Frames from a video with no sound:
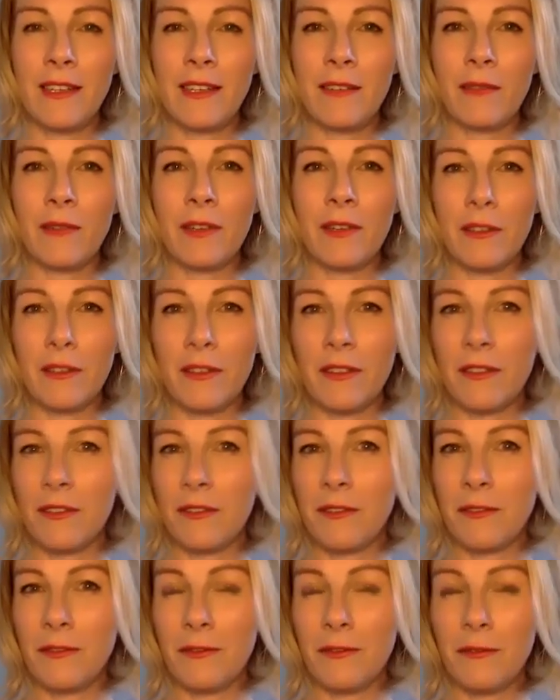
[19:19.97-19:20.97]
with
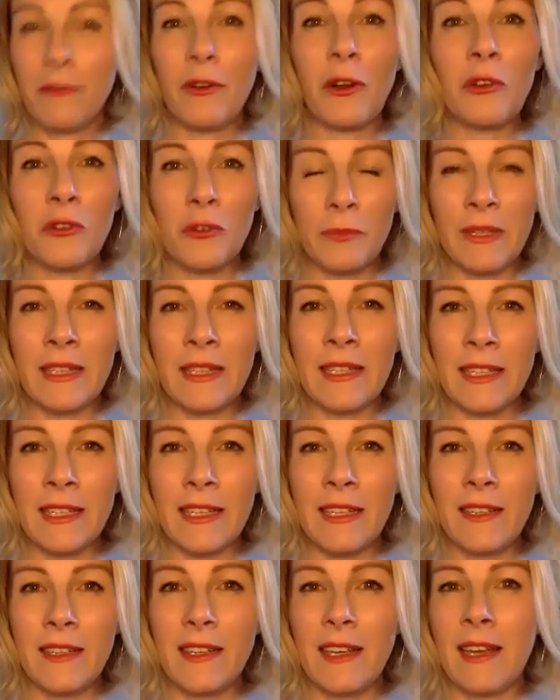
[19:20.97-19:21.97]
vulnerability.